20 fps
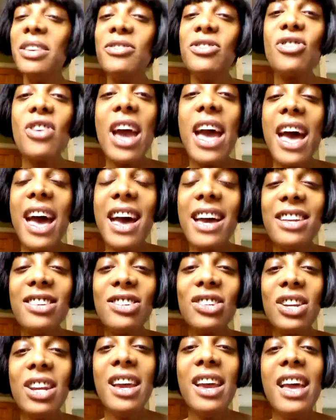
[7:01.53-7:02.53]
of
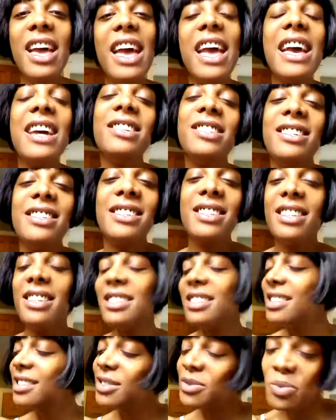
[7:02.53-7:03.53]
Trash, and she
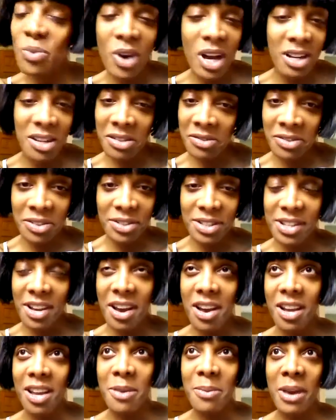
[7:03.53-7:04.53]
sings this wonderful
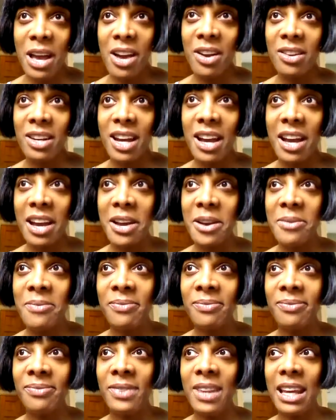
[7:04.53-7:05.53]
song about
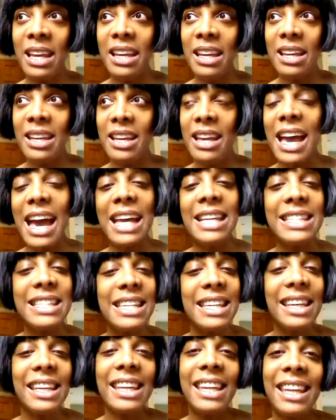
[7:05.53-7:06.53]
I
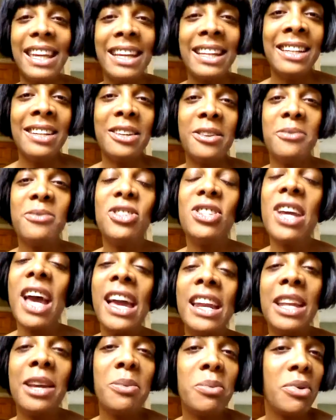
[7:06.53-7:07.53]
see a kingdom
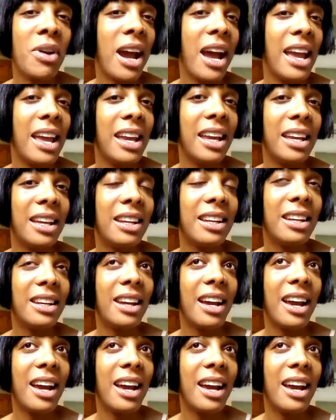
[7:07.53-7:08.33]
shining bright.